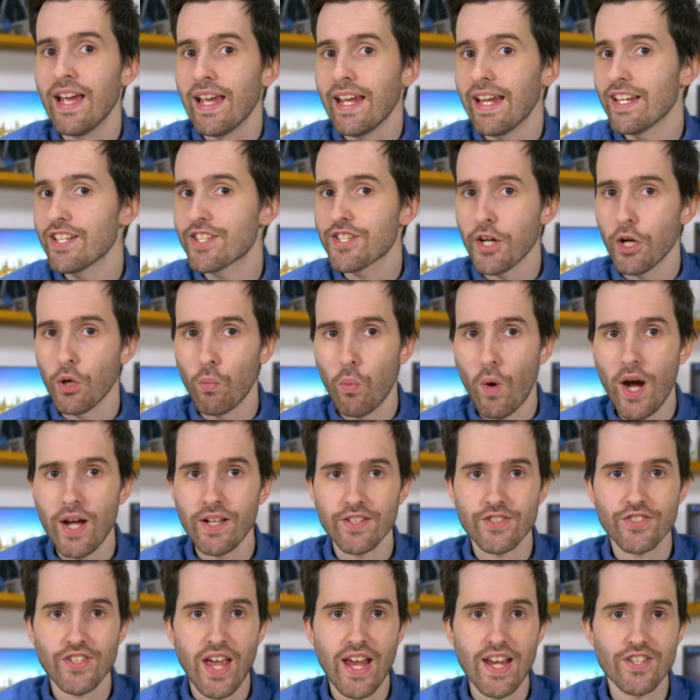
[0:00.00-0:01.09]
Intel
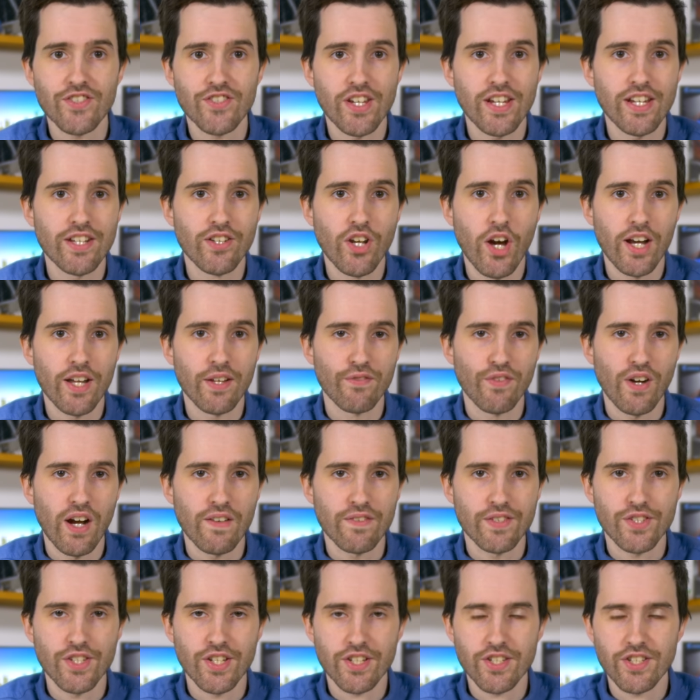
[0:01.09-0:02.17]
Wireless
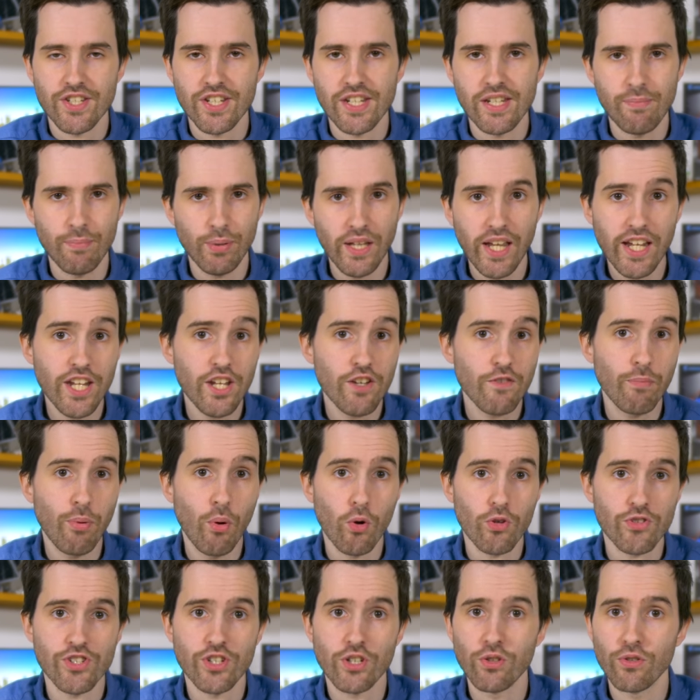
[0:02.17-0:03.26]
AC9560, plenty of
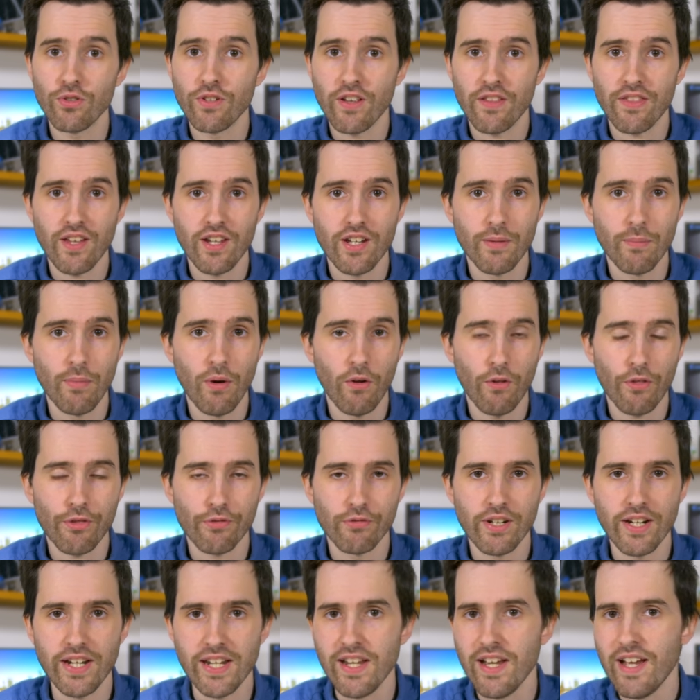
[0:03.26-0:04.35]
ports including Thunderbolt
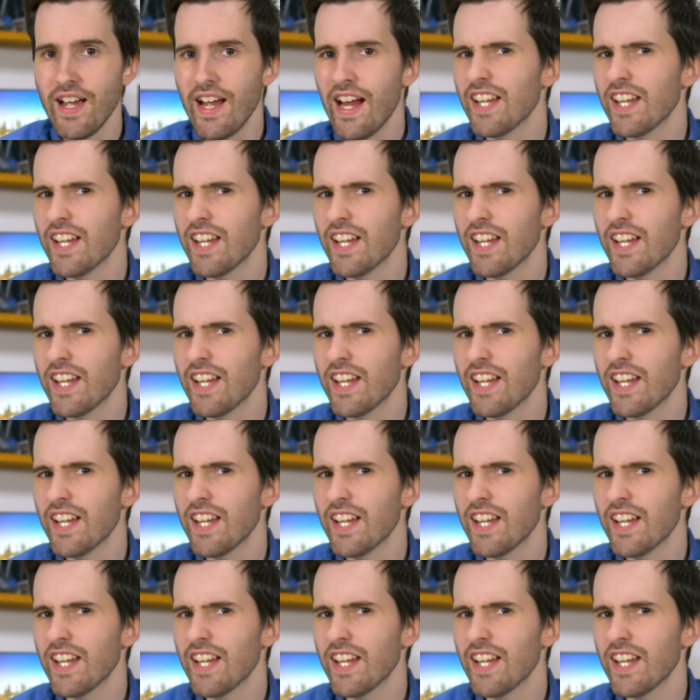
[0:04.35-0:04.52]
3.